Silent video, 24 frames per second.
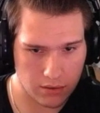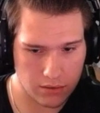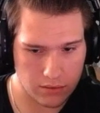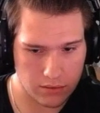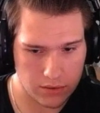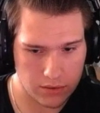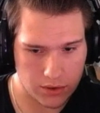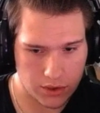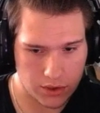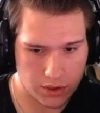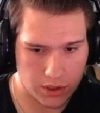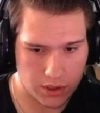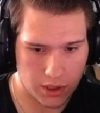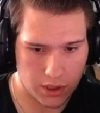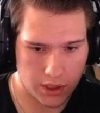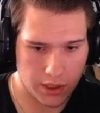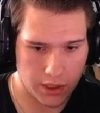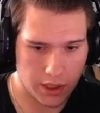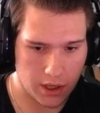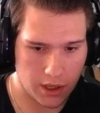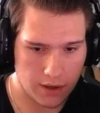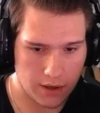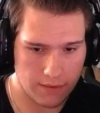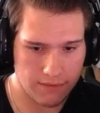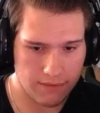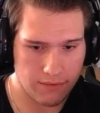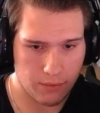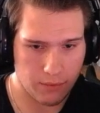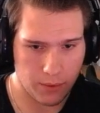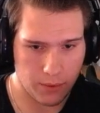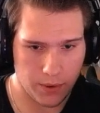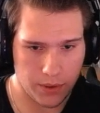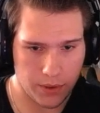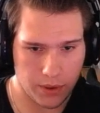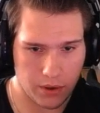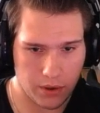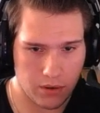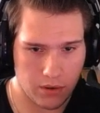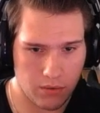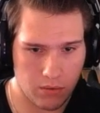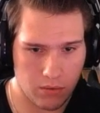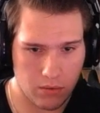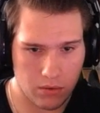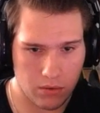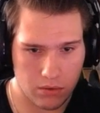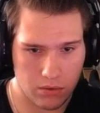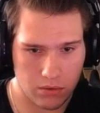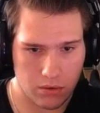Starting off with
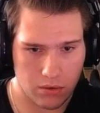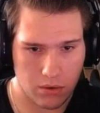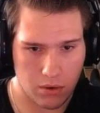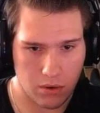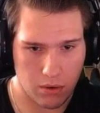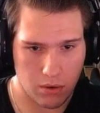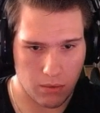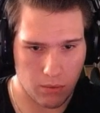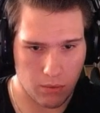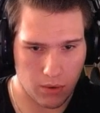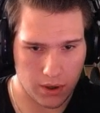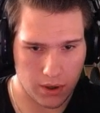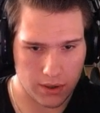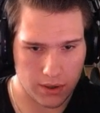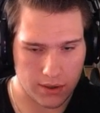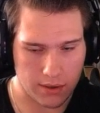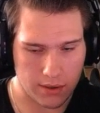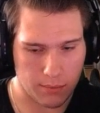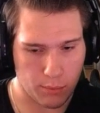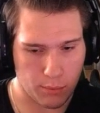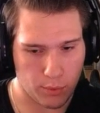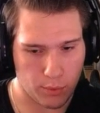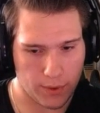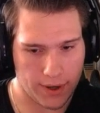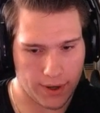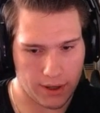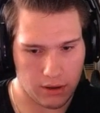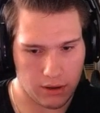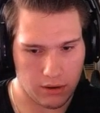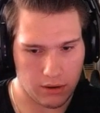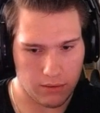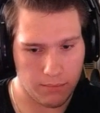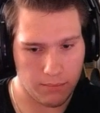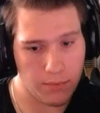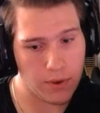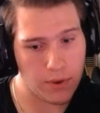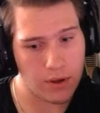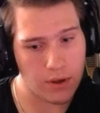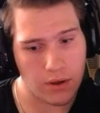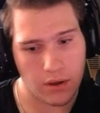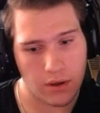Quantum Realm.